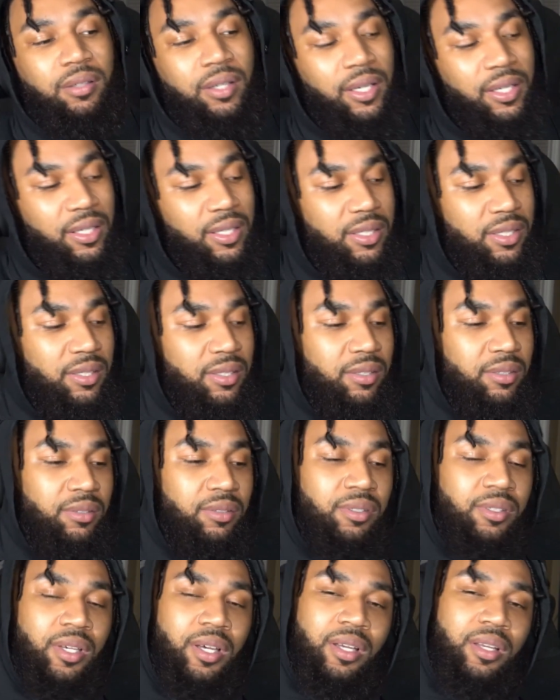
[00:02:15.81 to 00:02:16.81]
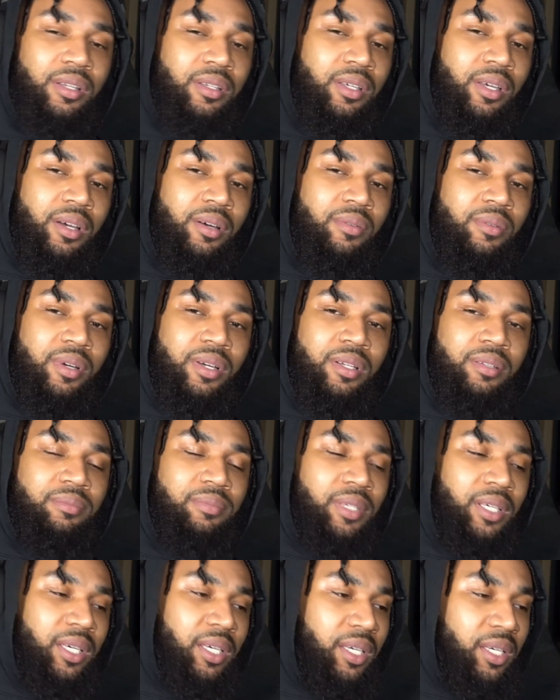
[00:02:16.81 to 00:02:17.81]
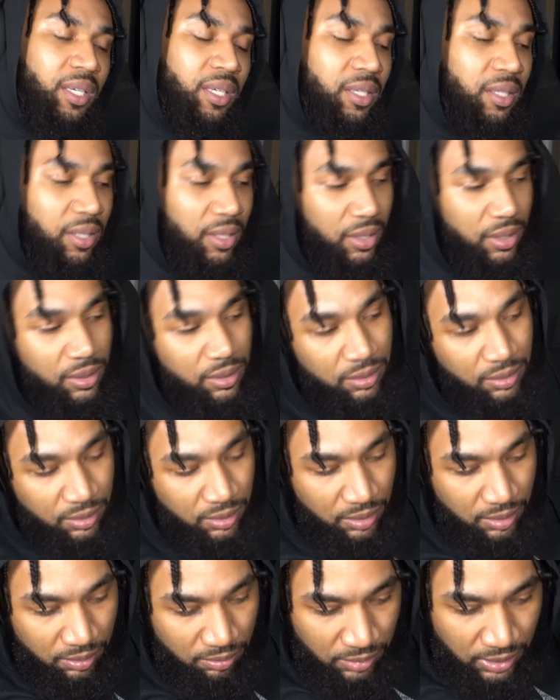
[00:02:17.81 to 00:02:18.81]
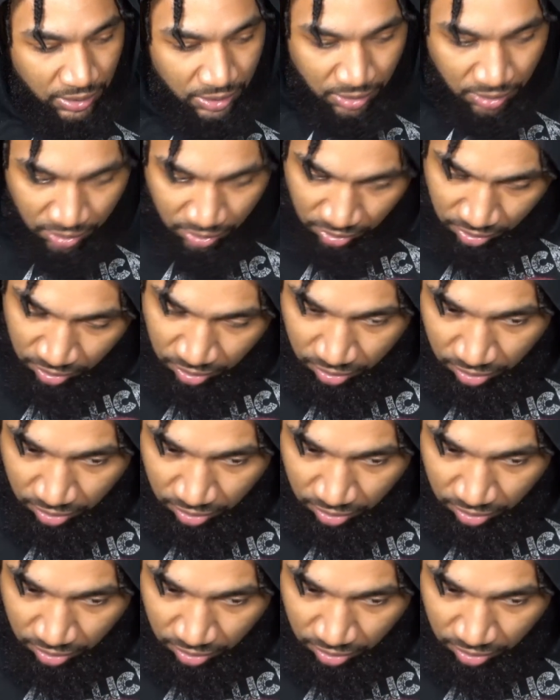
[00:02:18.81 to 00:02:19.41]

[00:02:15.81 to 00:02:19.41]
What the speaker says: And this is who y'all want? Man, hell no, bitch.